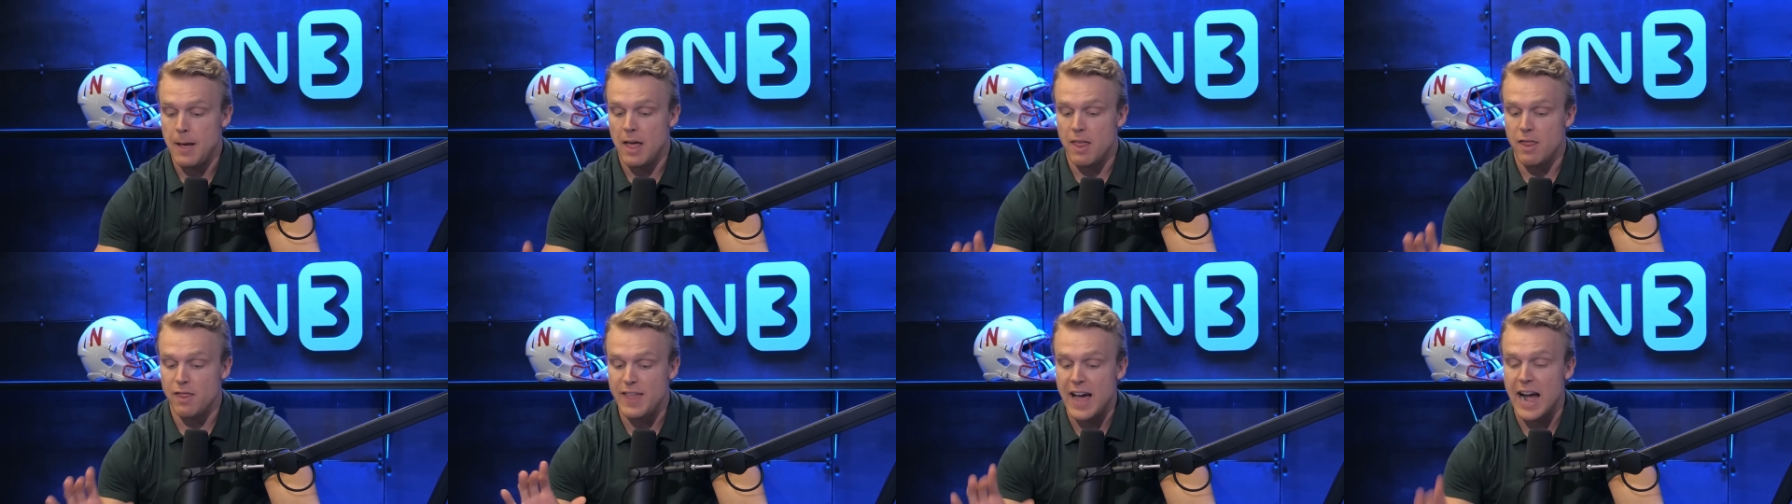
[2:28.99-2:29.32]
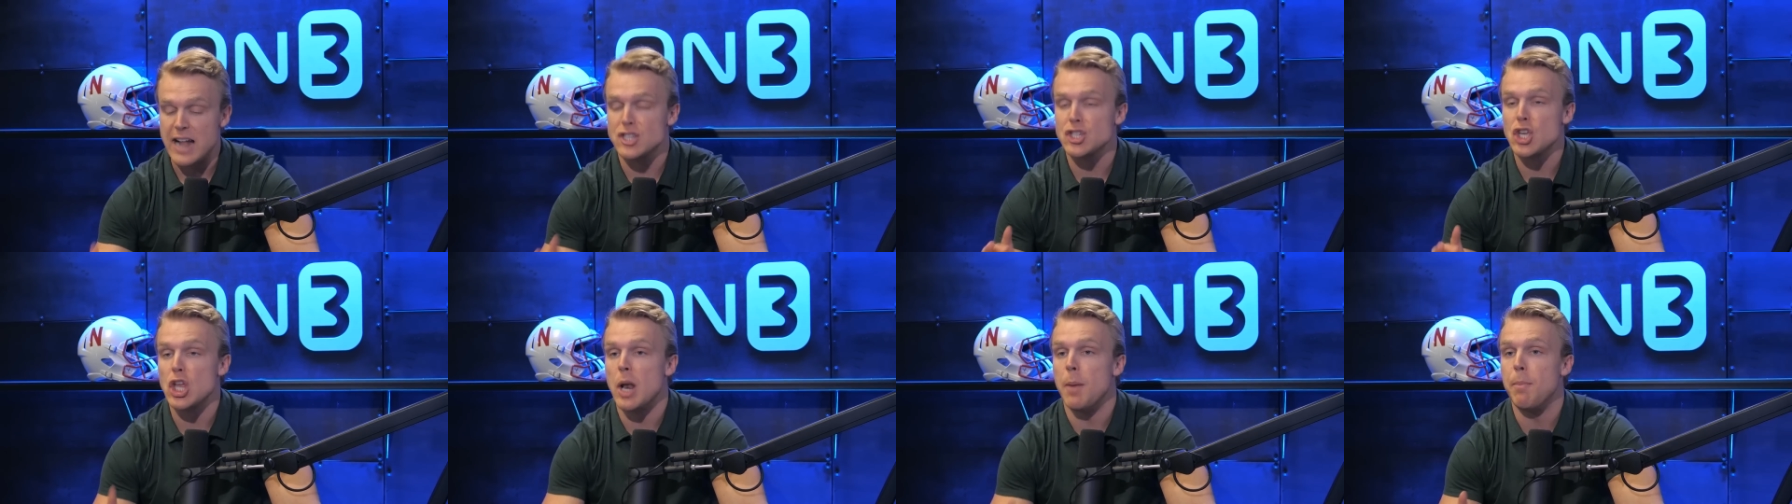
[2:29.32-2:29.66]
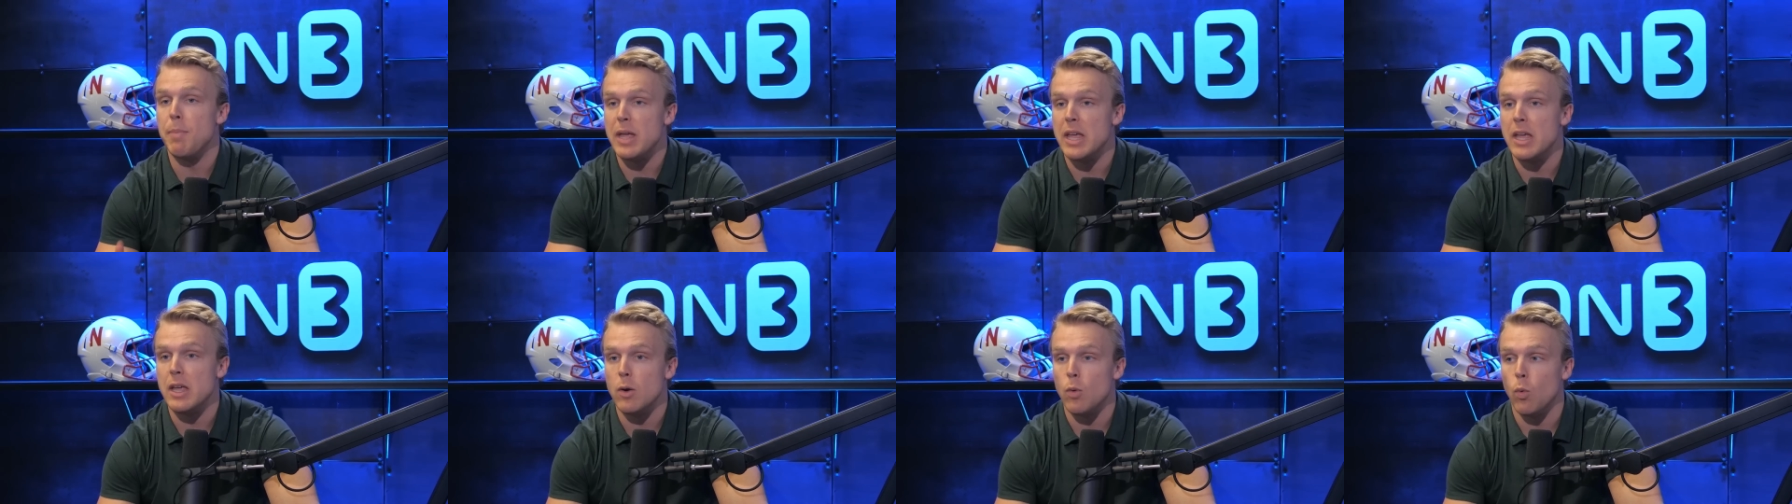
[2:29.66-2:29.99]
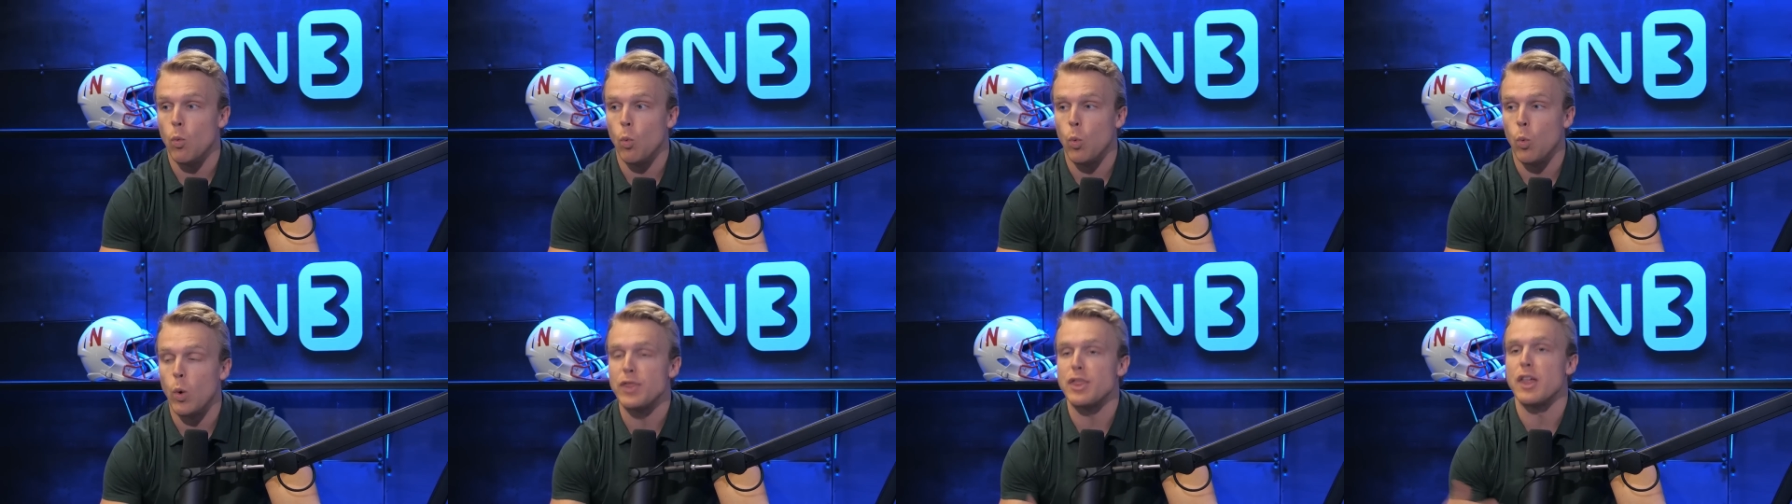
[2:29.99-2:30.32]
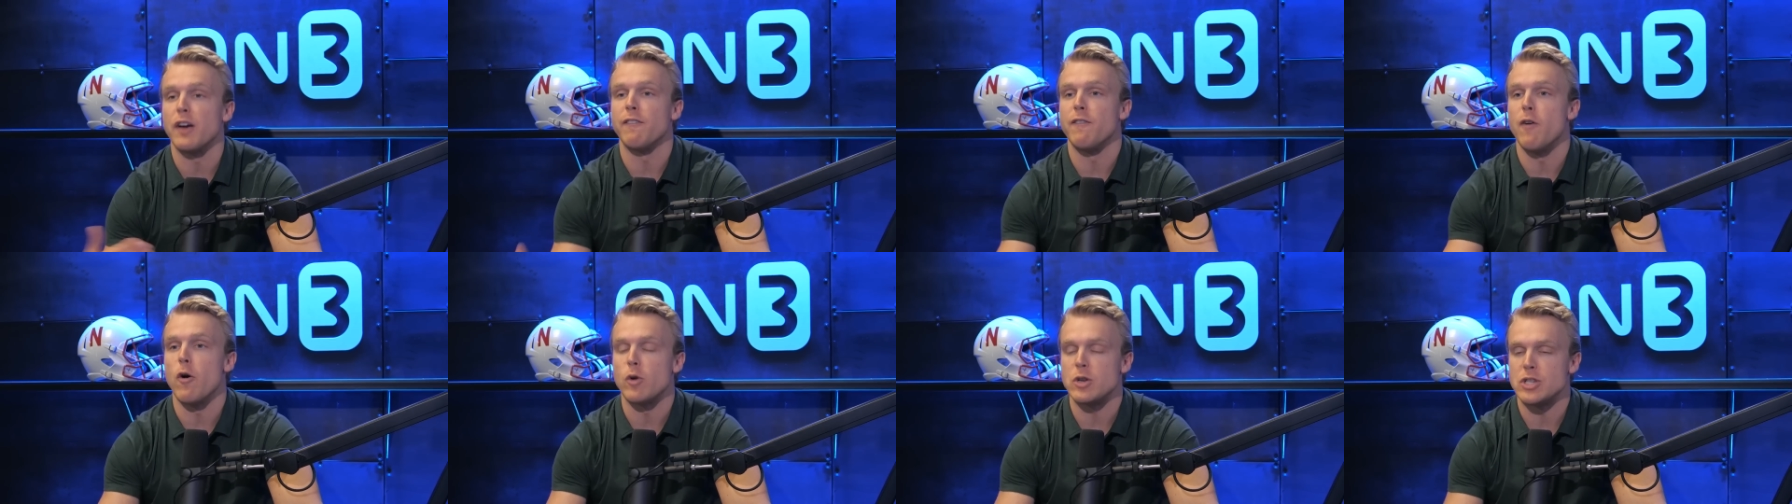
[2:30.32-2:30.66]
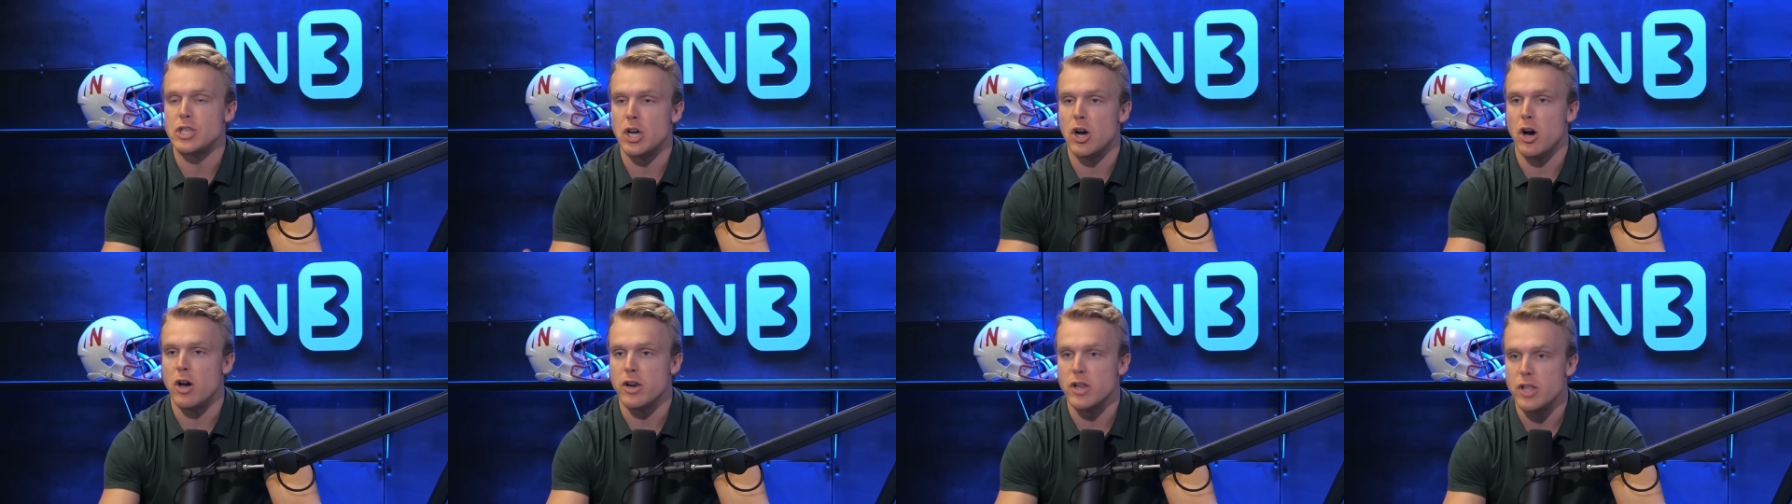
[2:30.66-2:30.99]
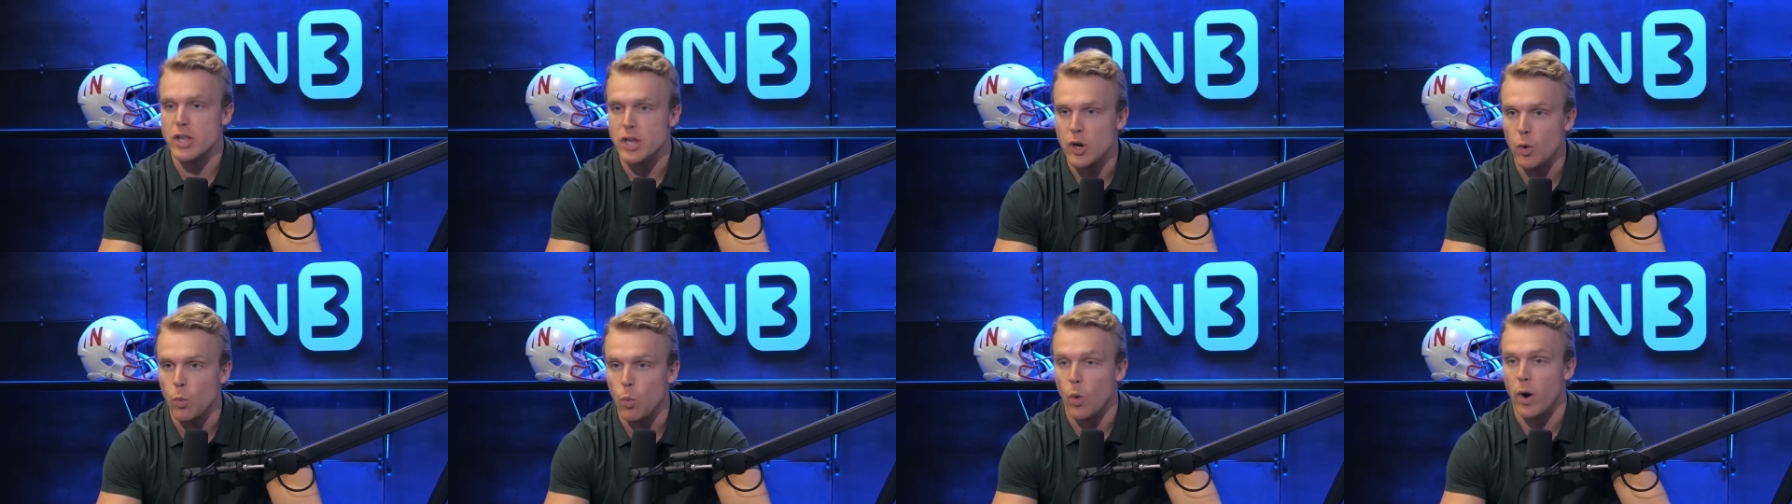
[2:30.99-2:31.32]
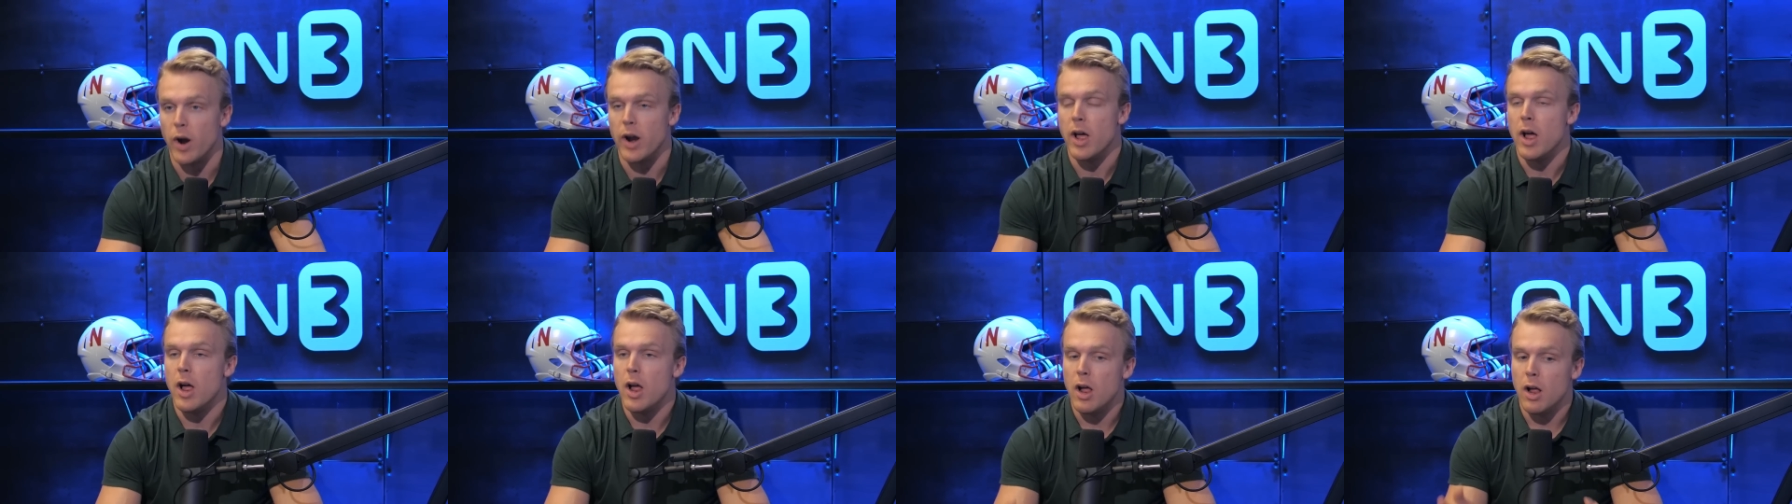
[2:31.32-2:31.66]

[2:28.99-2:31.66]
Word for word: That's going to be what they're focusing on in year one.